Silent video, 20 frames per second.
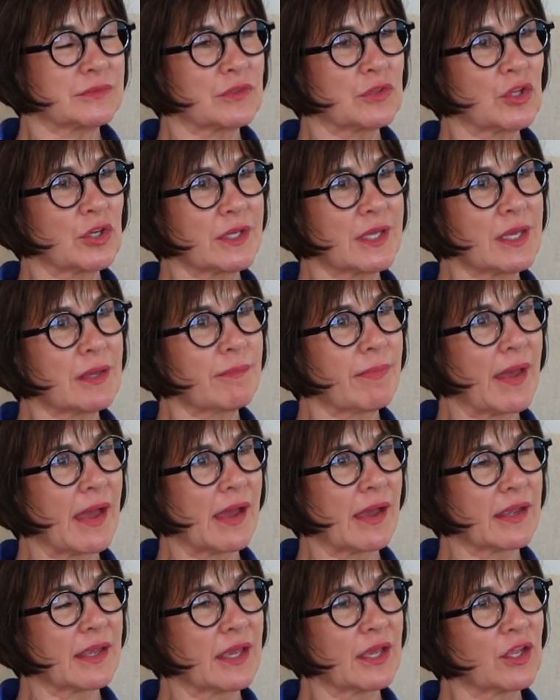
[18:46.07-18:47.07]
Looking
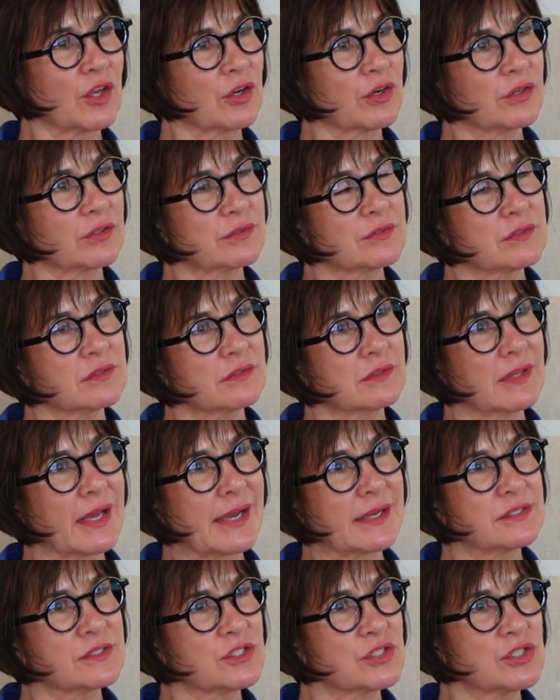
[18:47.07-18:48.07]
back at your
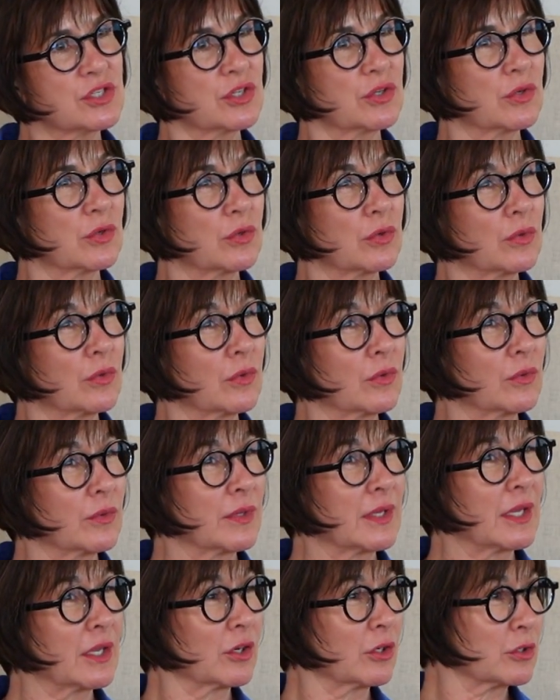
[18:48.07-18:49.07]
last 2
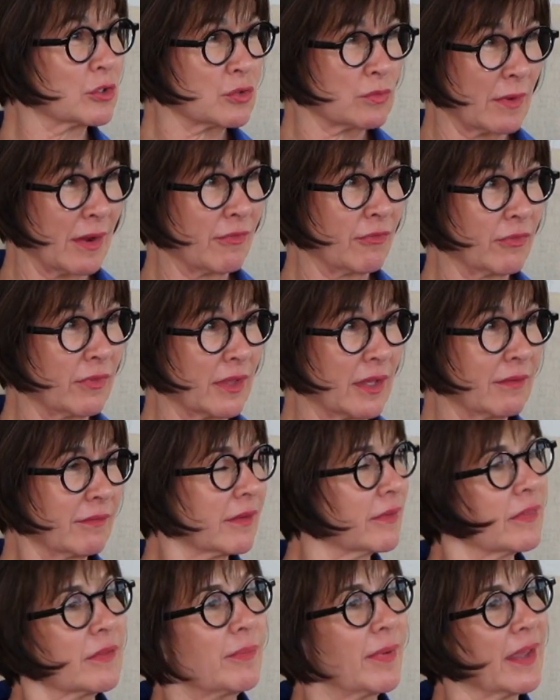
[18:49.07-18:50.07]
years roughly
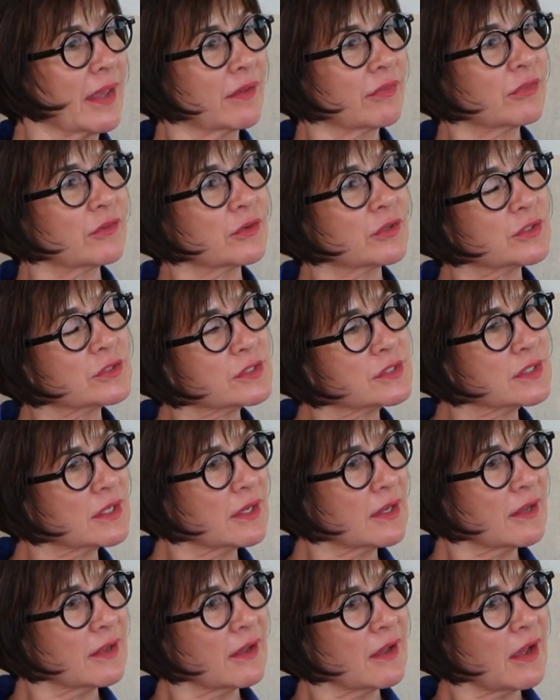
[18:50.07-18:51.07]
with the Panthers,
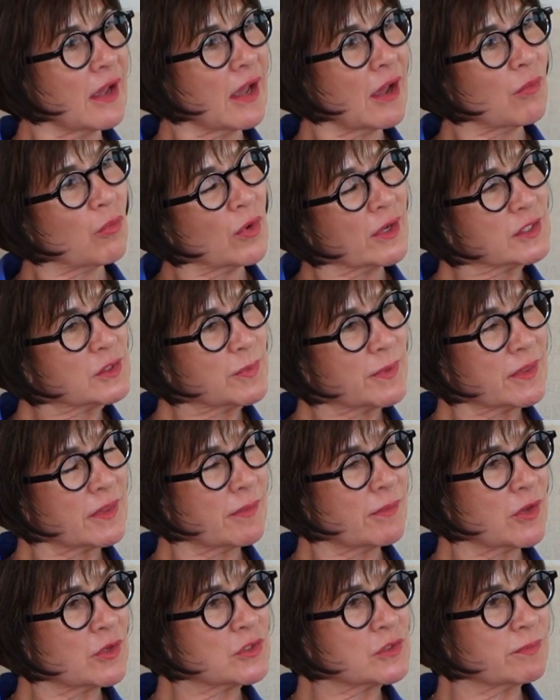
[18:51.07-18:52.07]
what's been
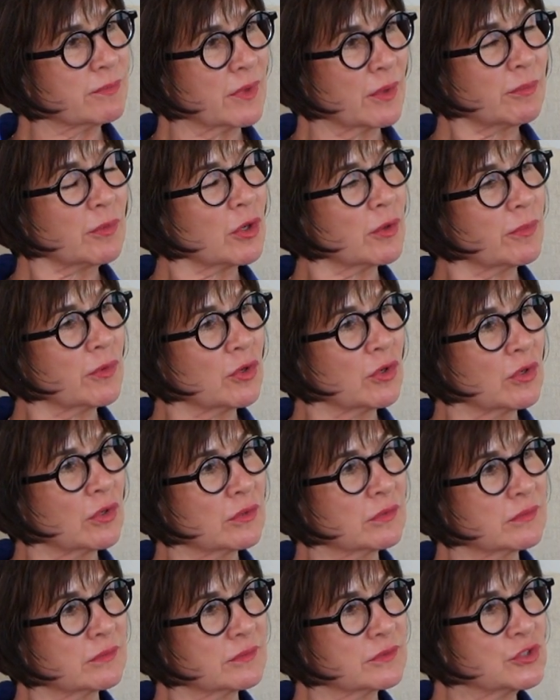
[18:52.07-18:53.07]
the most
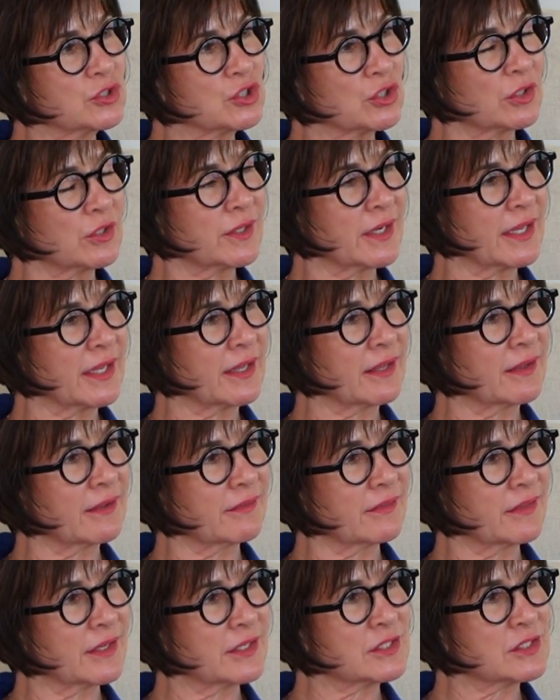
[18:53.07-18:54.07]
memorable journey
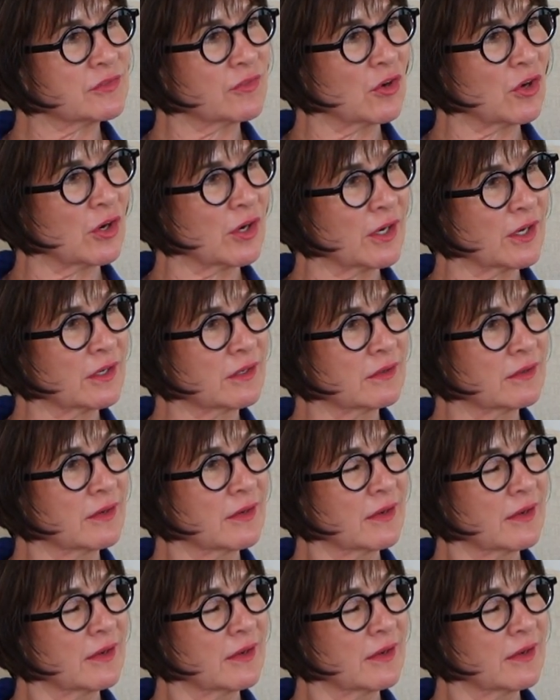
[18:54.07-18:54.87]
thus far